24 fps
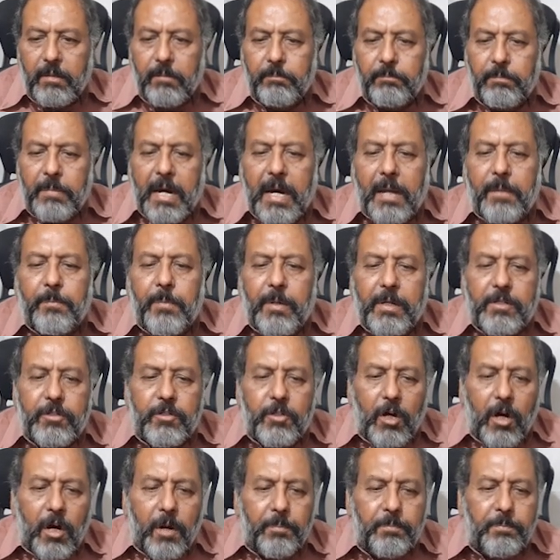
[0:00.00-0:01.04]
Barber
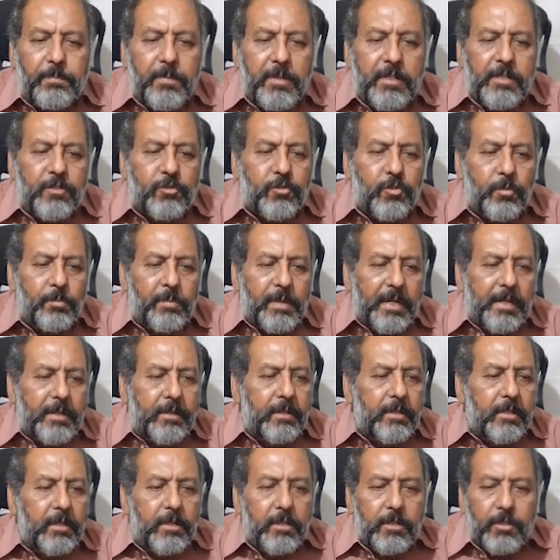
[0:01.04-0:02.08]
shop instrument
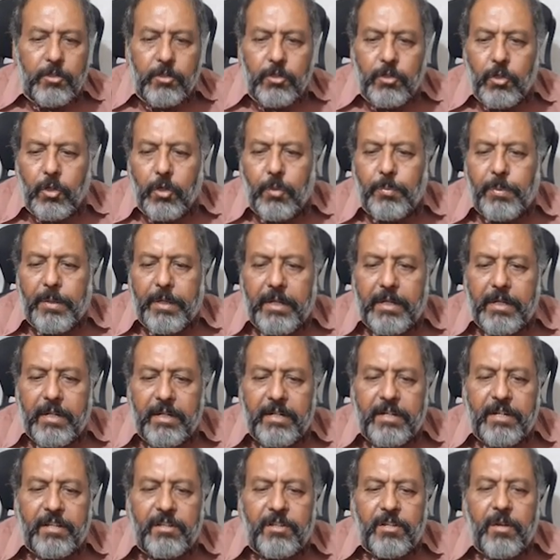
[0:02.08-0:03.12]
should be
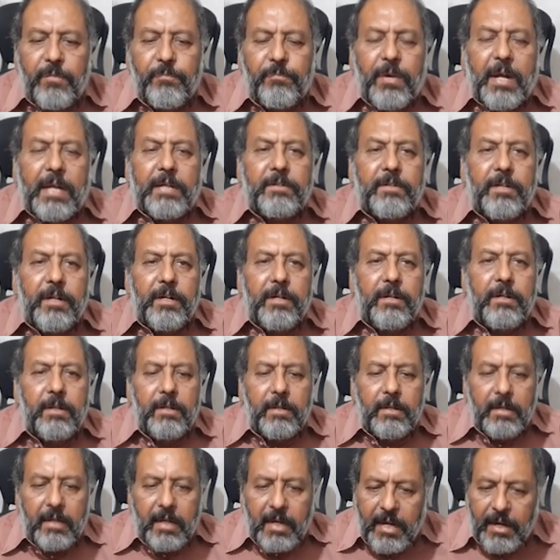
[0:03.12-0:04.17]
disinfected
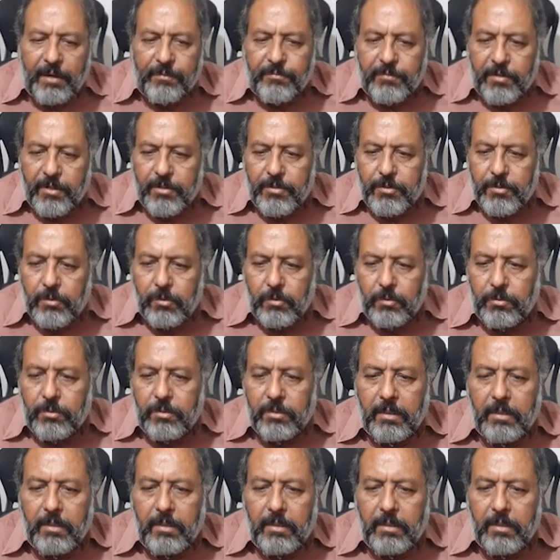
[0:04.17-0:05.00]
after use,